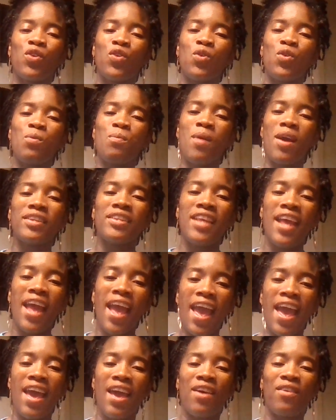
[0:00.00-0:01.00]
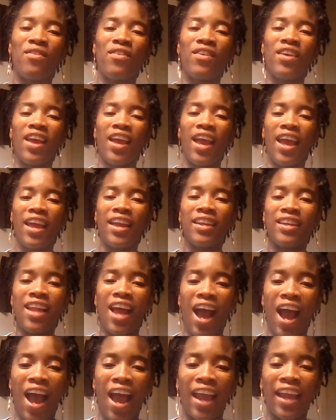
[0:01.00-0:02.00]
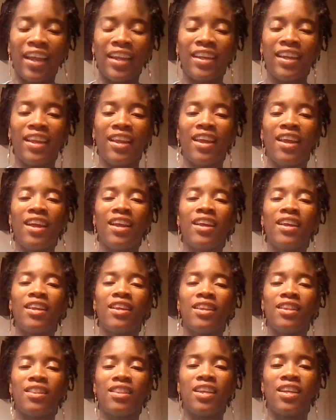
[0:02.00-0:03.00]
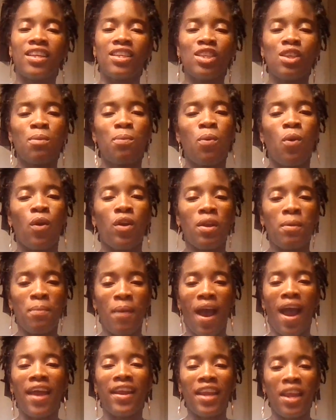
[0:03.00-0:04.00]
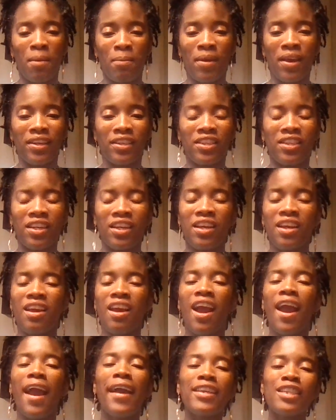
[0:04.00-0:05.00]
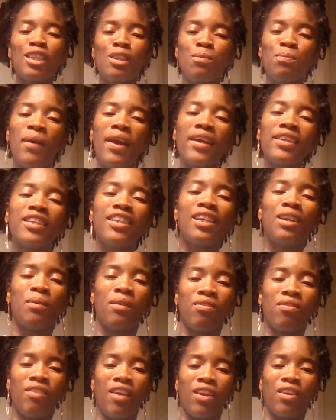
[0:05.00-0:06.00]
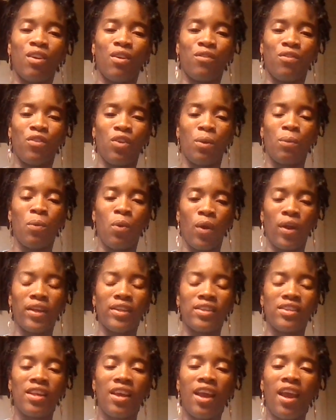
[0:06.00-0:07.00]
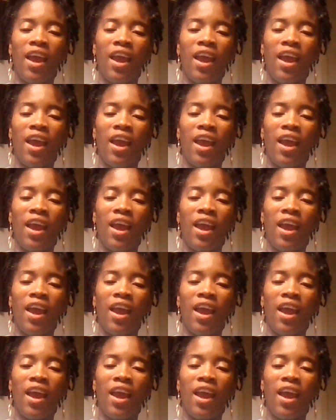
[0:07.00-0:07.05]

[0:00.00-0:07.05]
you must have a line that is supported by an image, especially within your viewpoints.